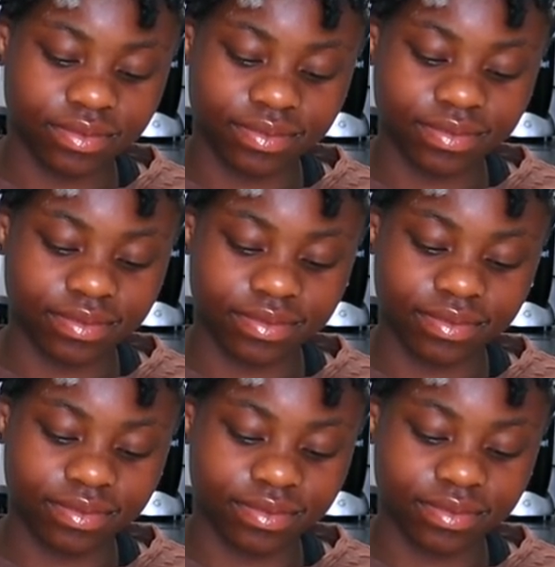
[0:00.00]

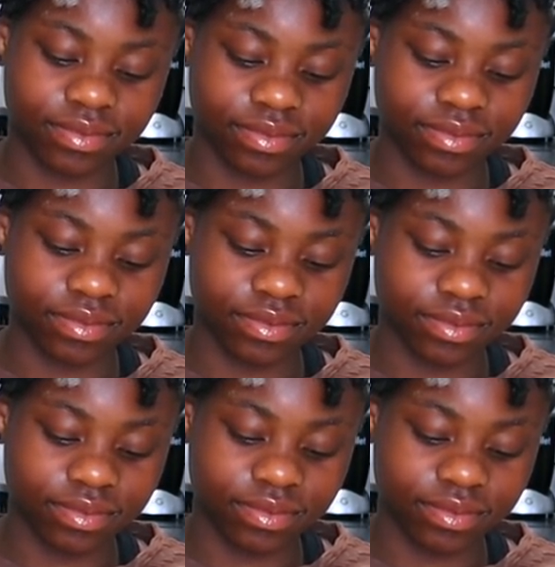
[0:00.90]

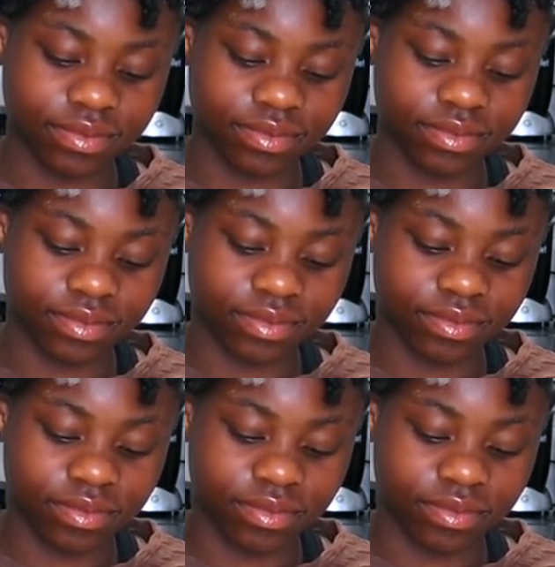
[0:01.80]
(not speaking)